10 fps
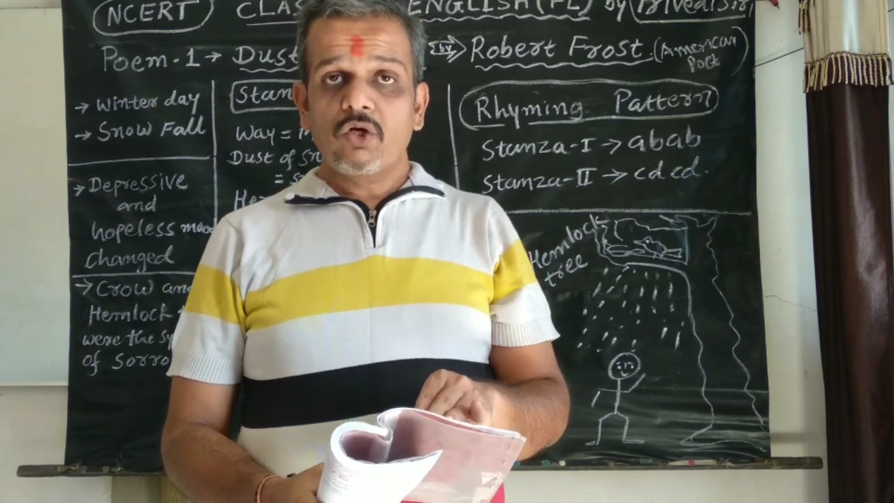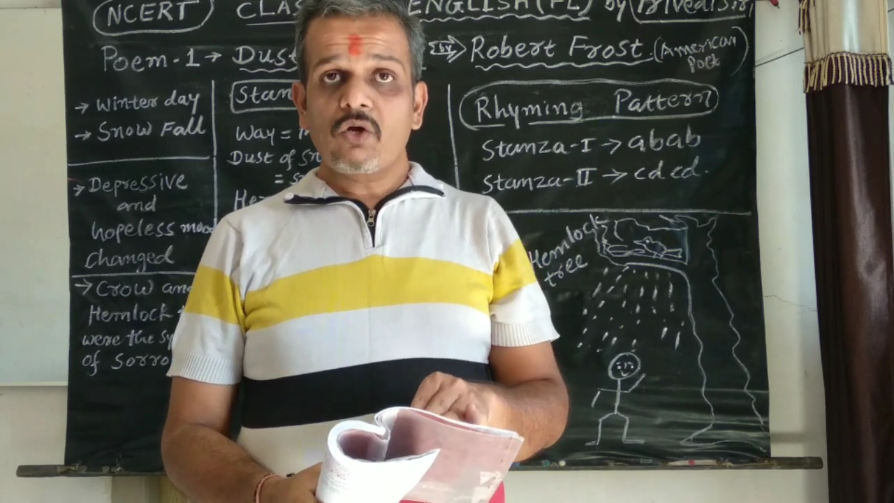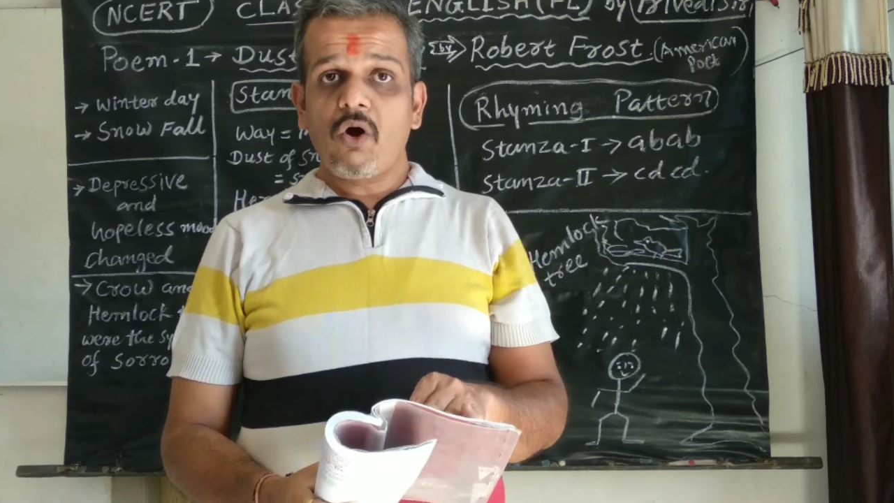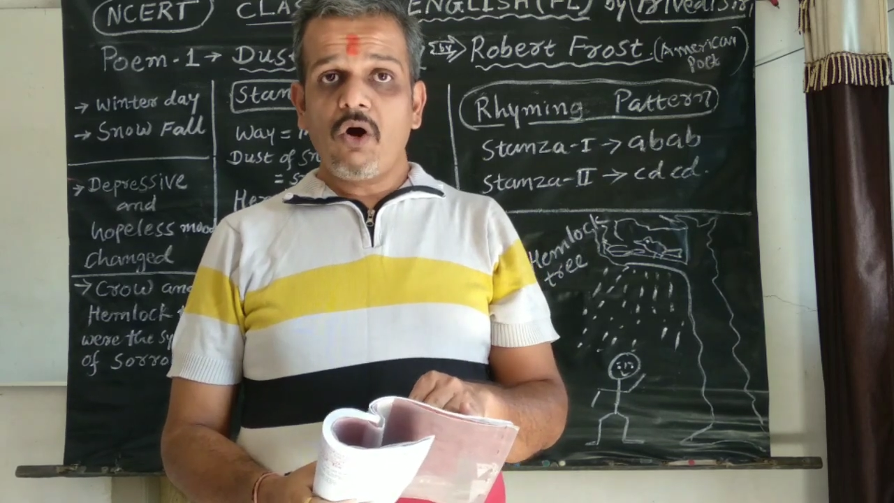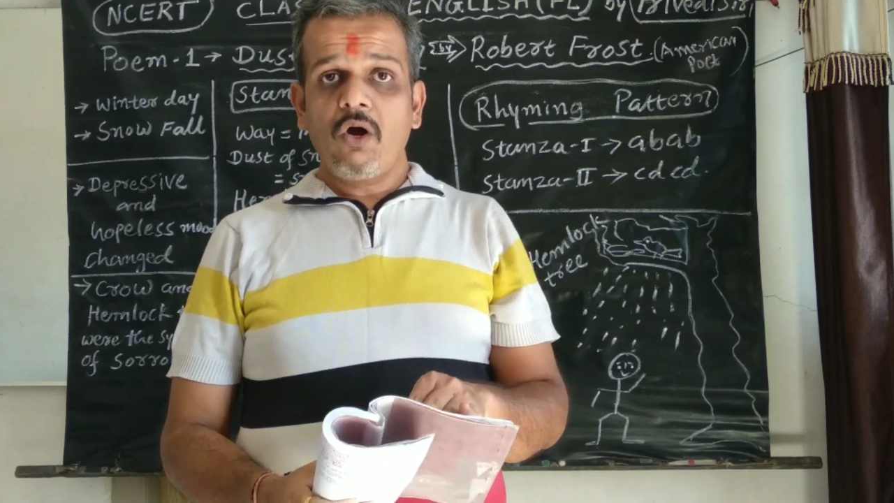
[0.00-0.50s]

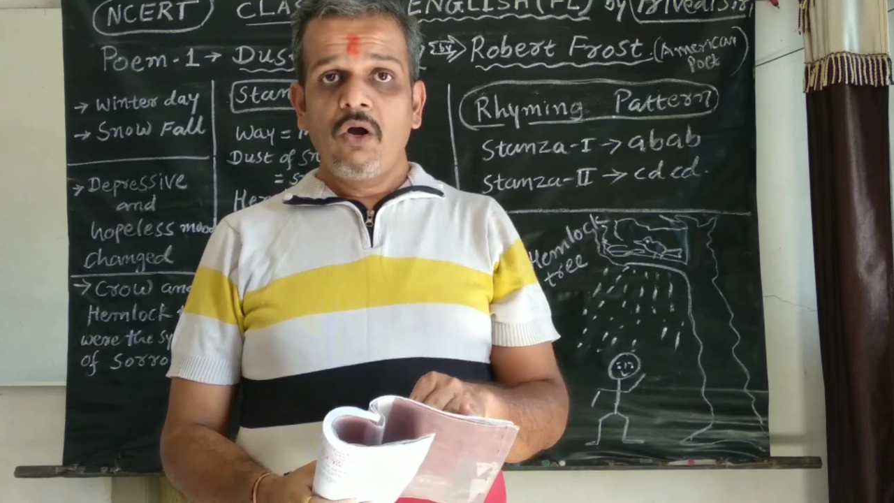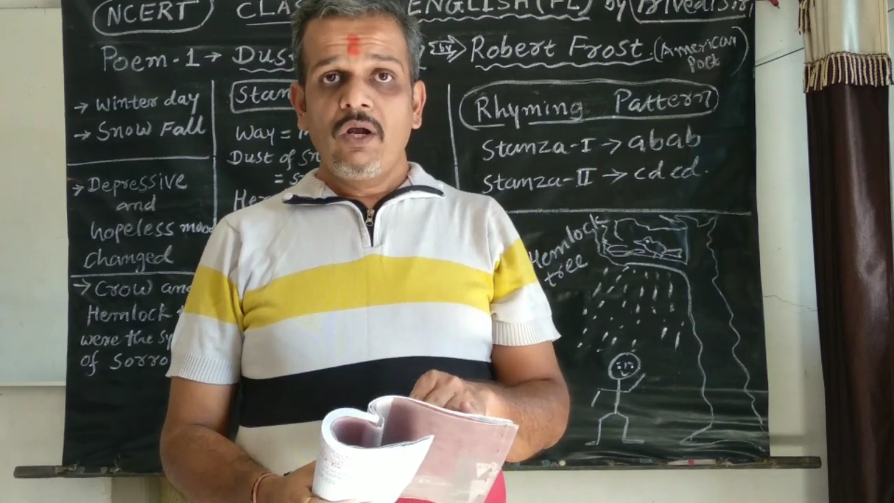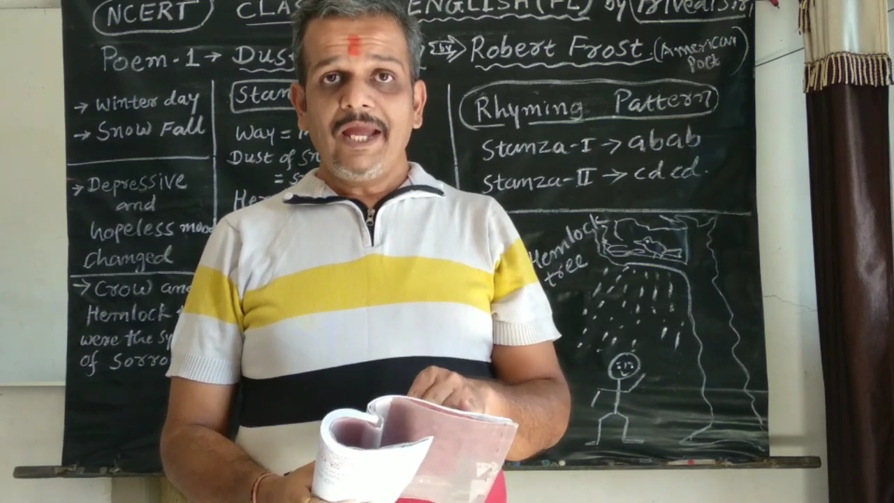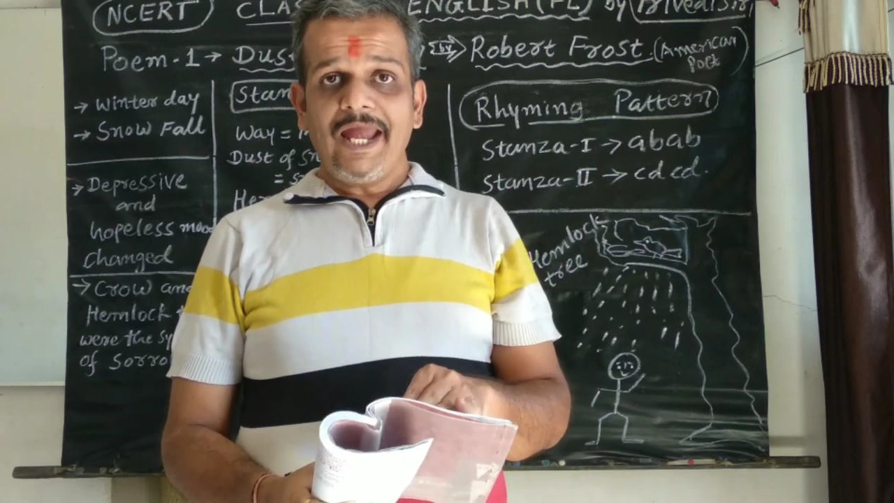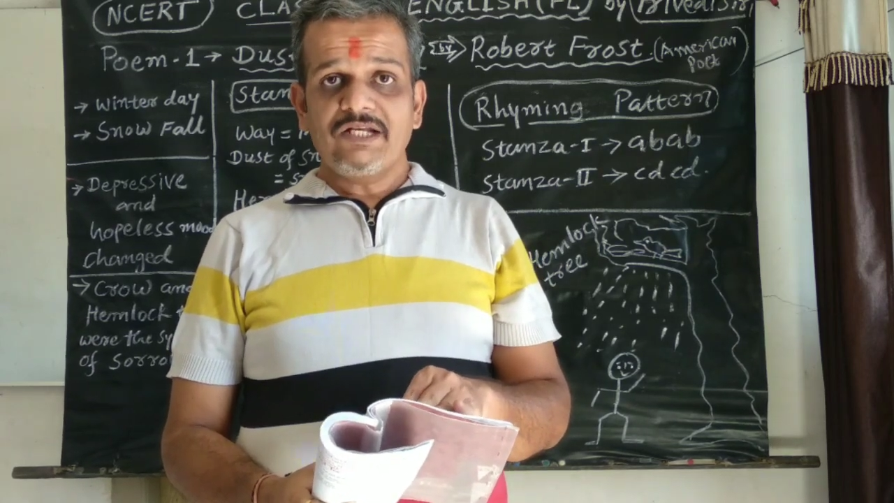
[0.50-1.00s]
crow
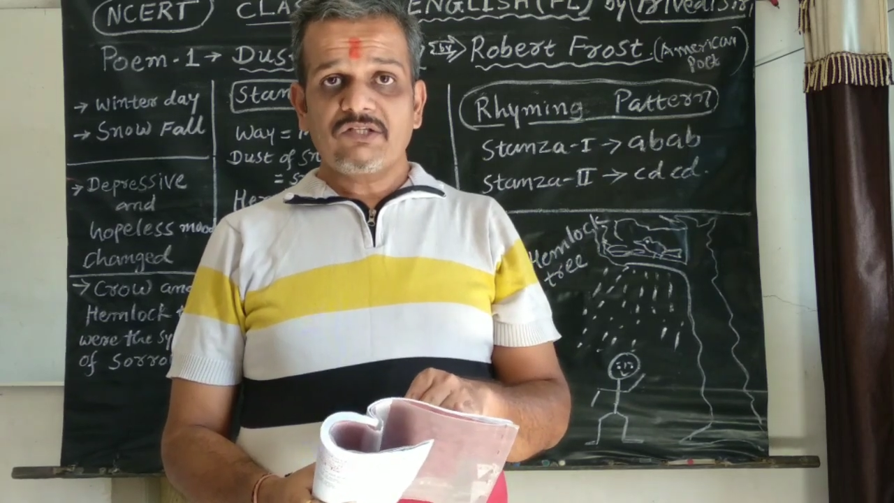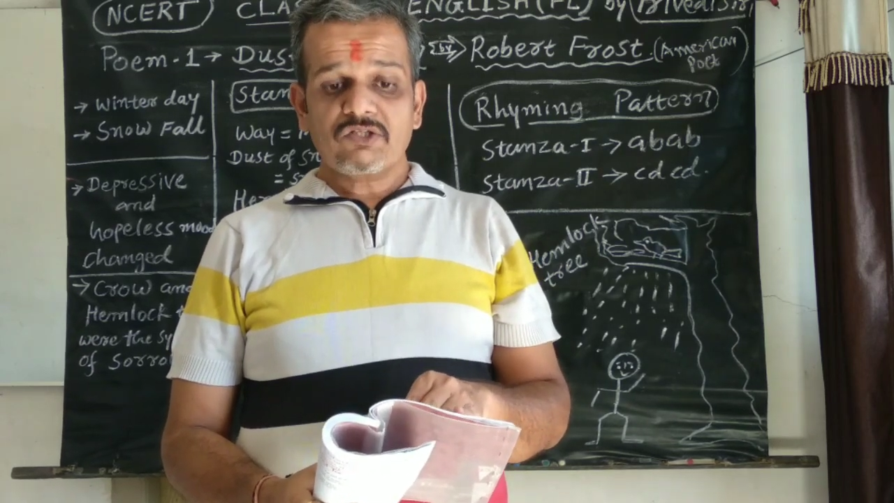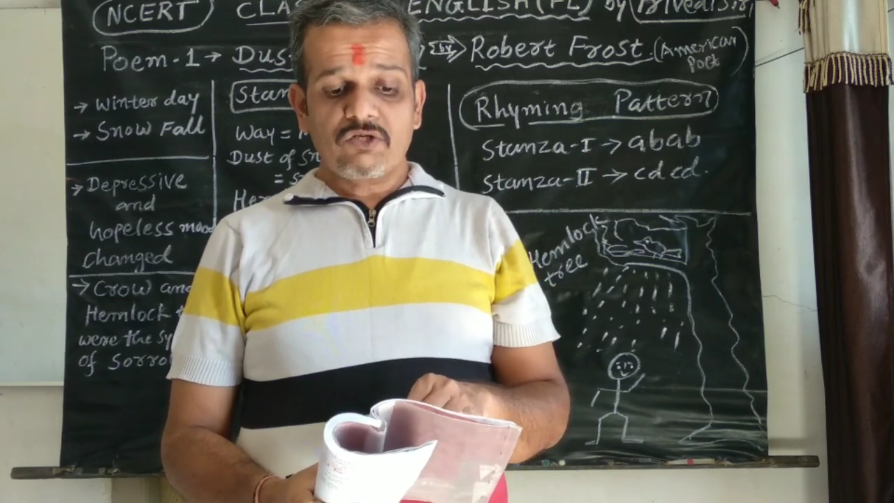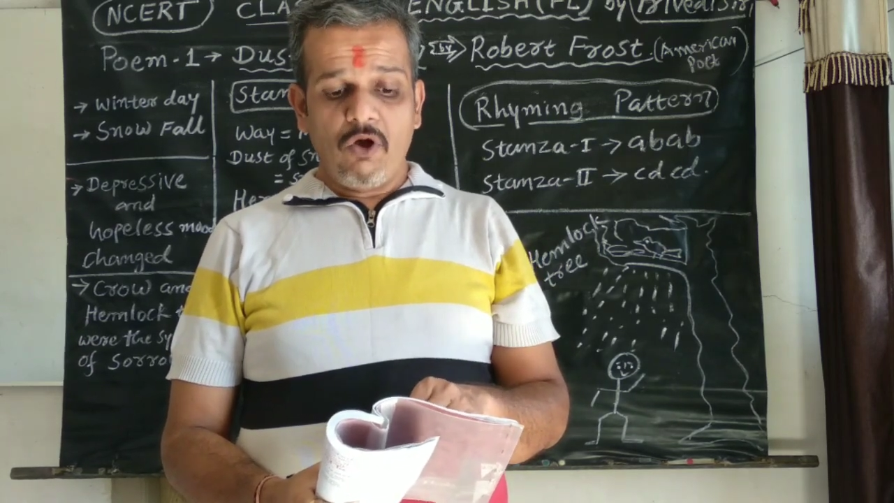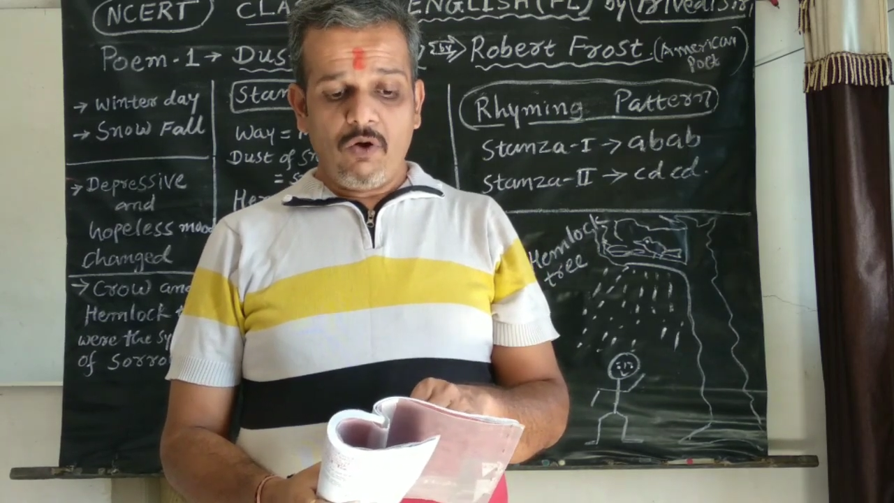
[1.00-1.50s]
and
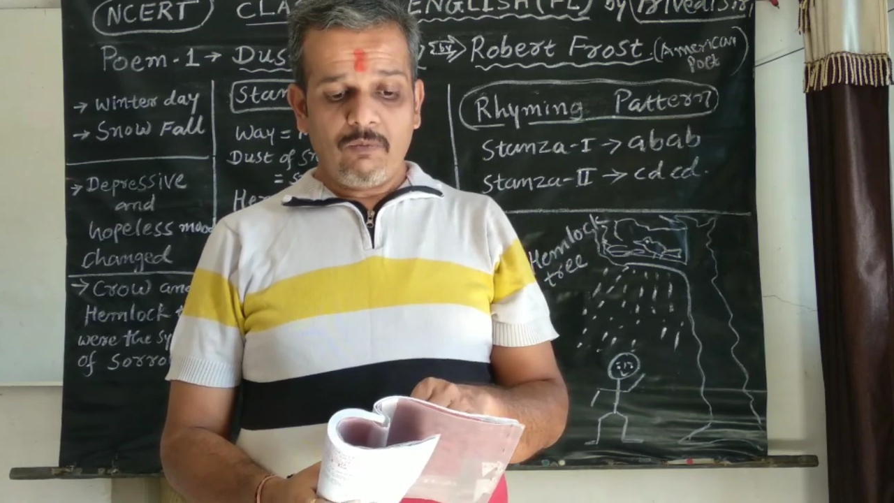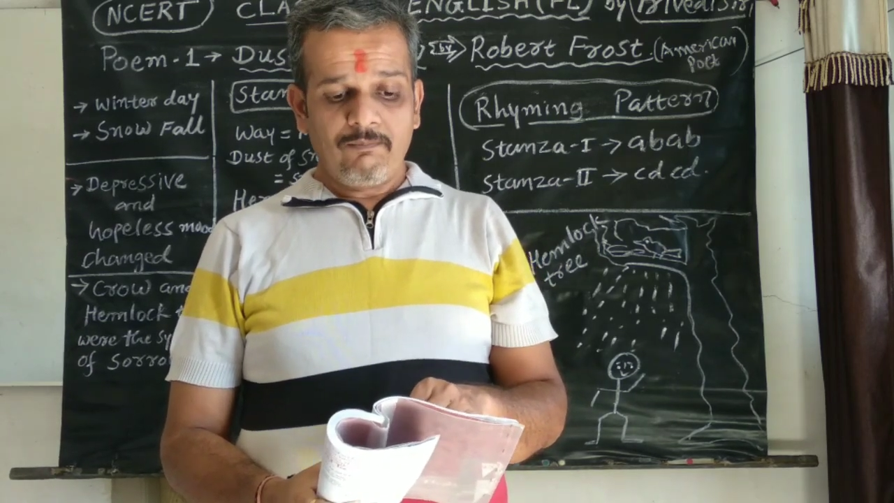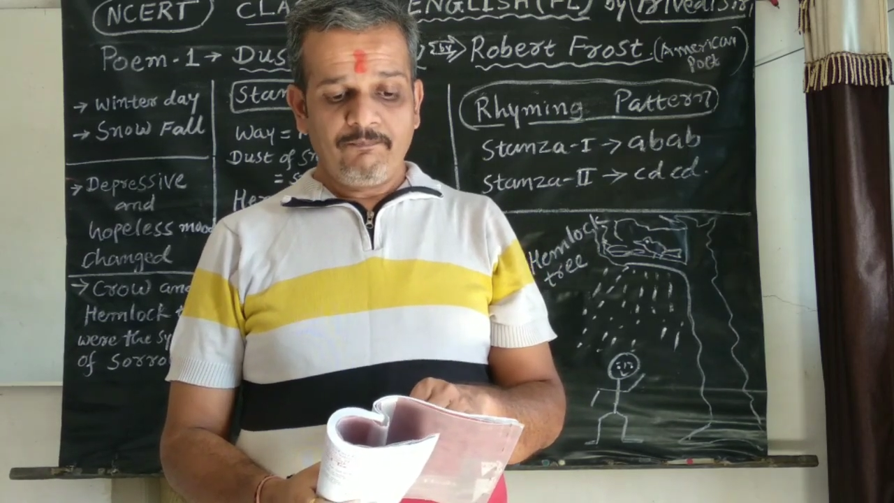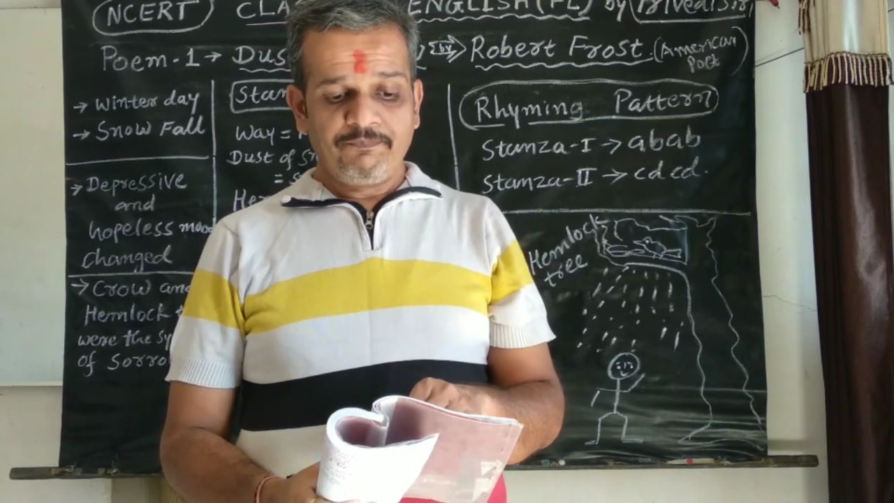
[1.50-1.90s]
snow.